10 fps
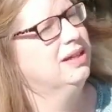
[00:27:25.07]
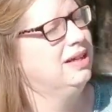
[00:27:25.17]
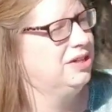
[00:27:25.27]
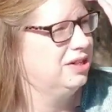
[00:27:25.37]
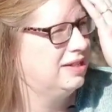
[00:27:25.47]

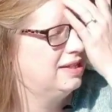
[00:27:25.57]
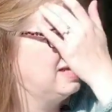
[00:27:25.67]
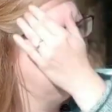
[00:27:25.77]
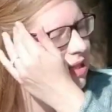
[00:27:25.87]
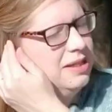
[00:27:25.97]
and I should
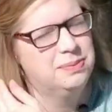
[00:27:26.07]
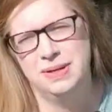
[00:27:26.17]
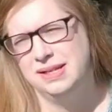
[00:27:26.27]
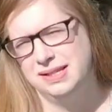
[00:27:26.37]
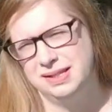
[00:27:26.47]
say this
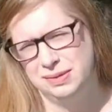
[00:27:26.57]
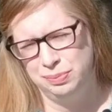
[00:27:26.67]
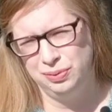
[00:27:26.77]
was